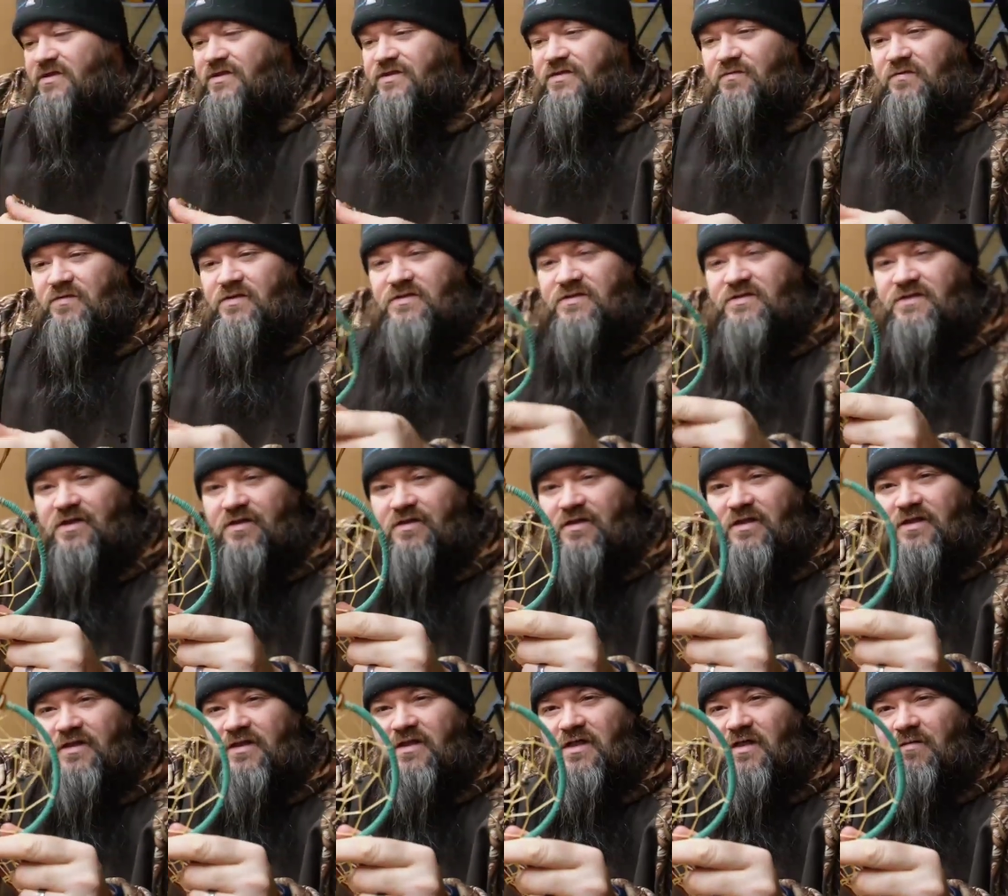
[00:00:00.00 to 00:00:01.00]
this one
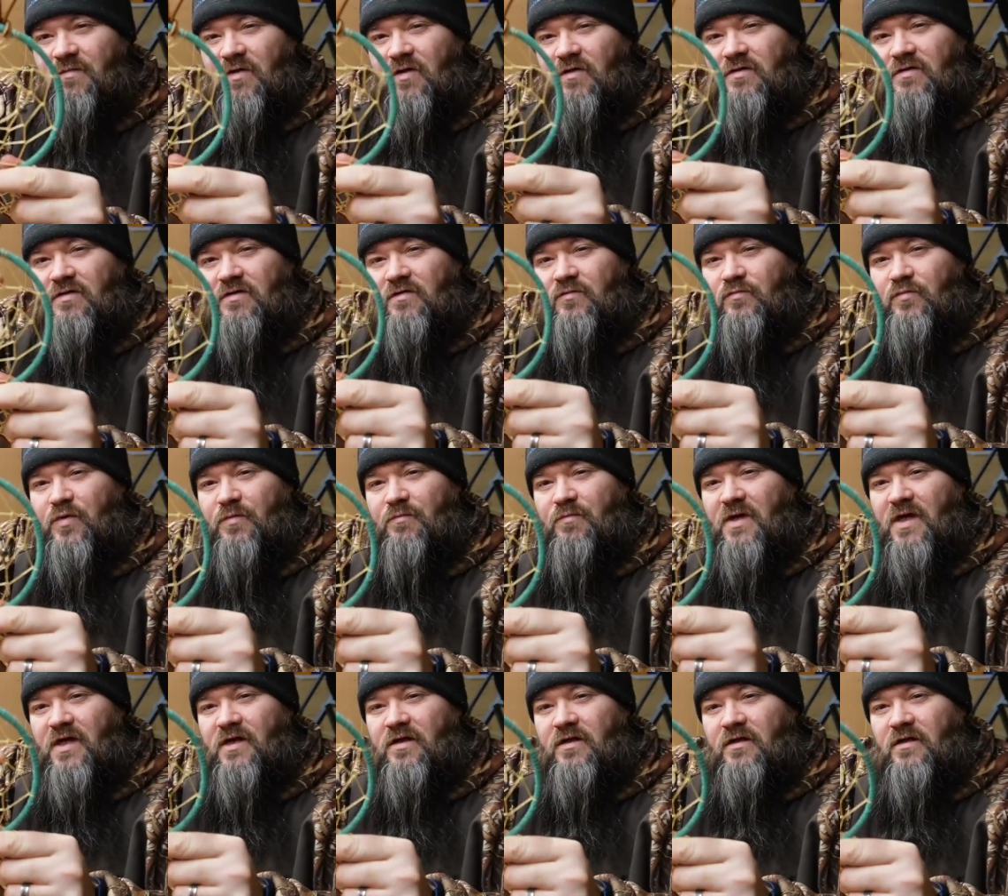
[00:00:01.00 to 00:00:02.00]
started to come out a little bit
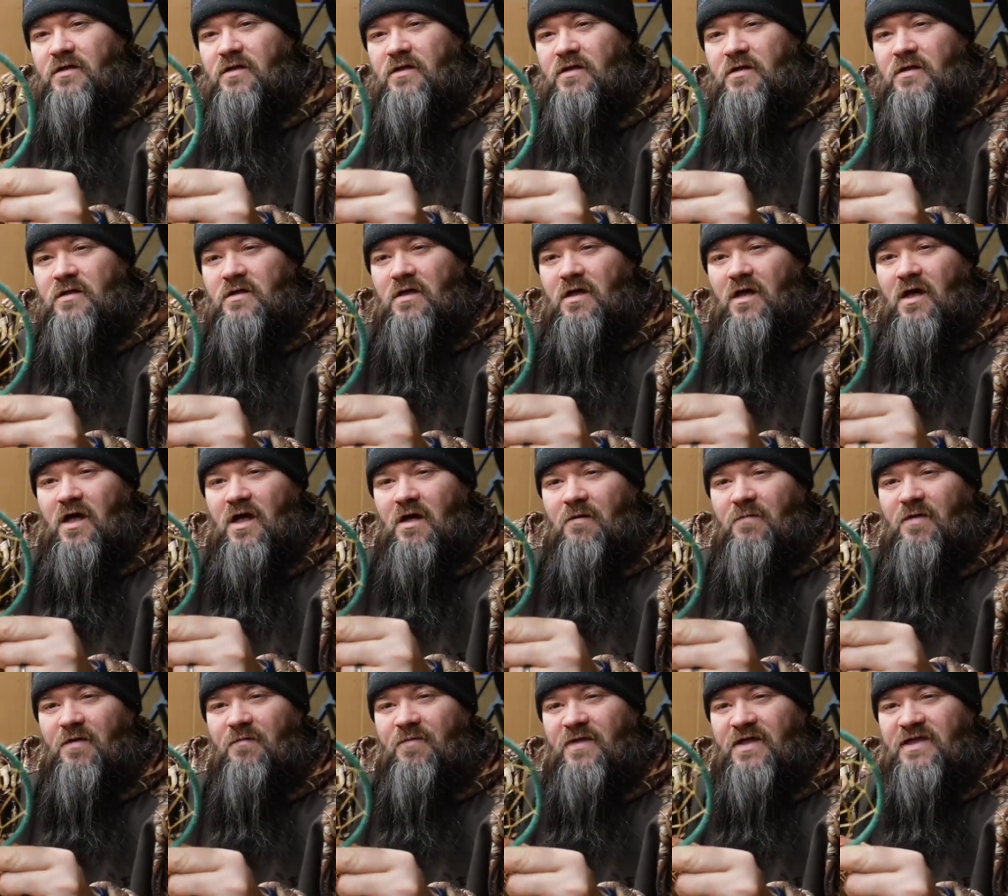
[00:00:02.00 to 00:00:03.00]
better.
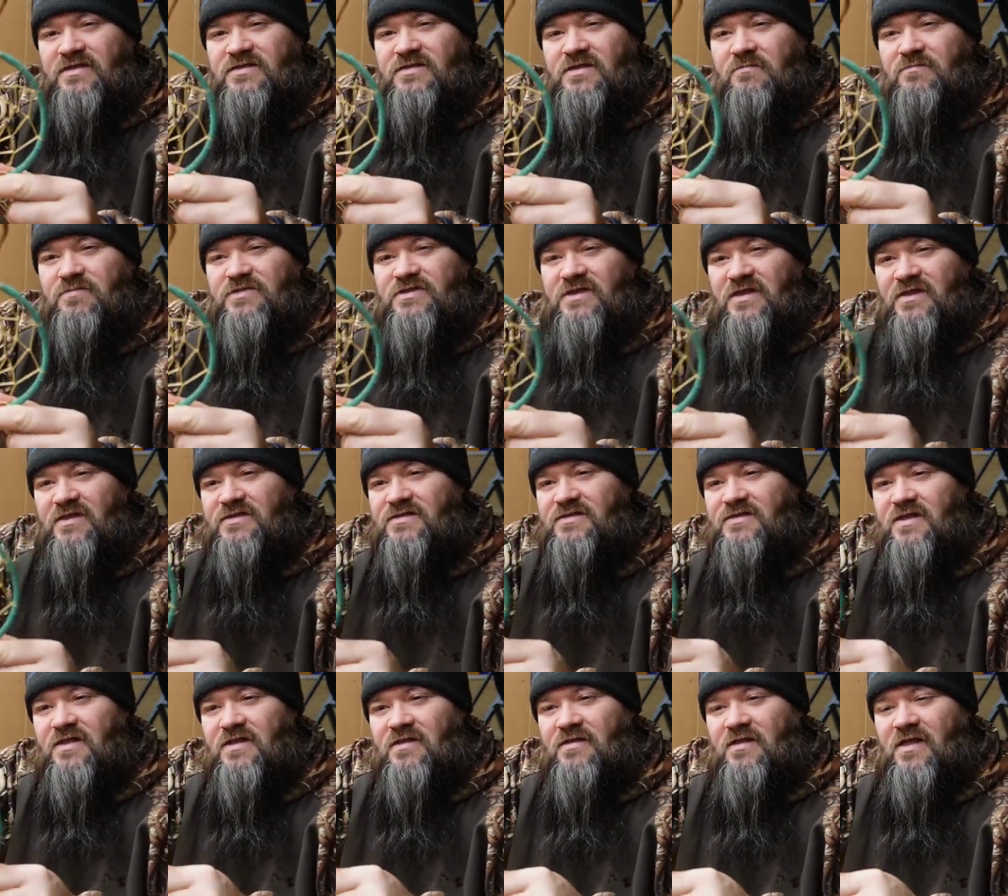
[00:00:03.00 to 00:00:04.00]
Um, I've made some since
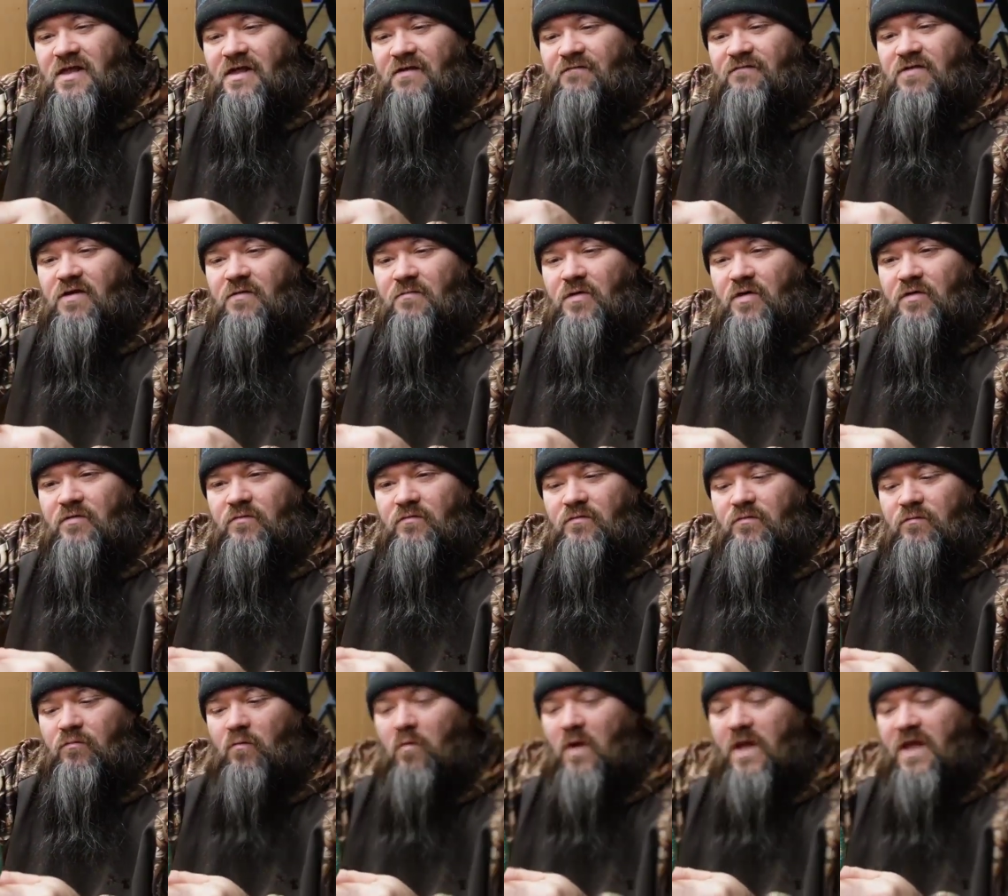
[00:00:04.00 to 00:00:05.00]
then that have come out
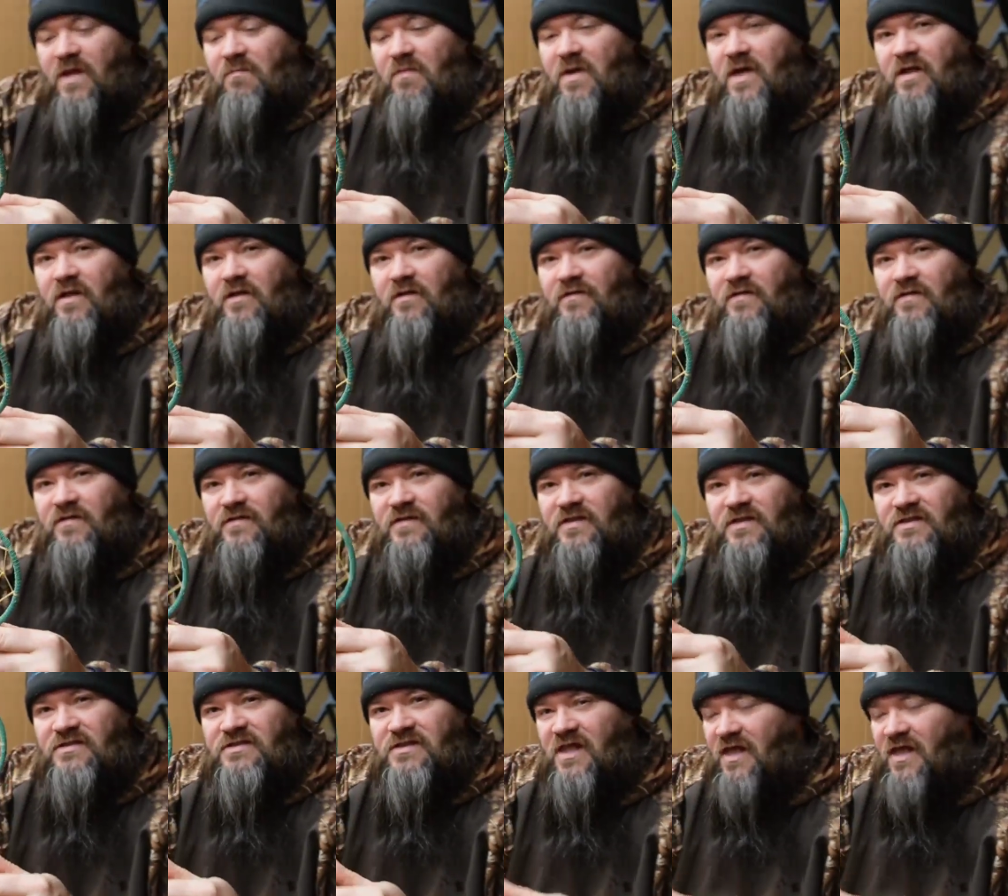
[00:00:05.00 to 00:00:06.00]
way better than these